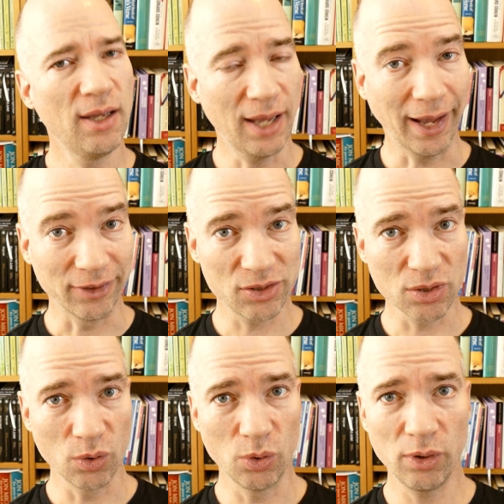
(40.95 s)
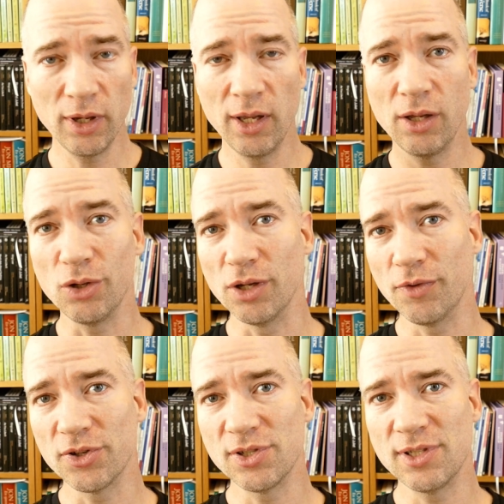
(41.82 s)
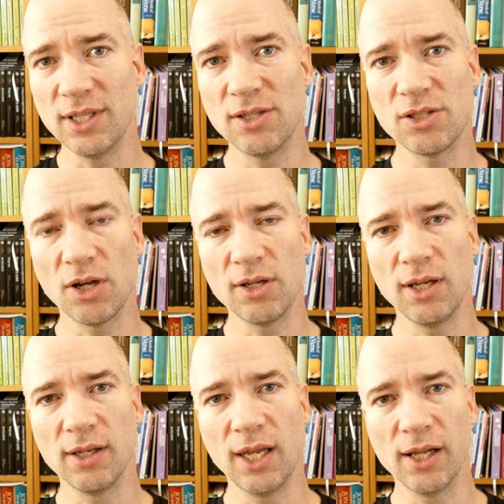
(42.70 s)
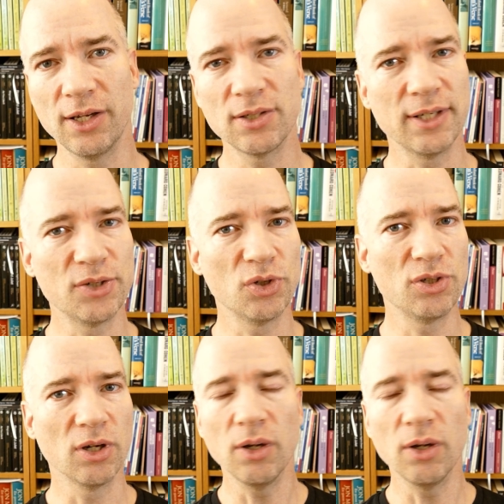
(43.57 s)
at school, university, studying English, literature,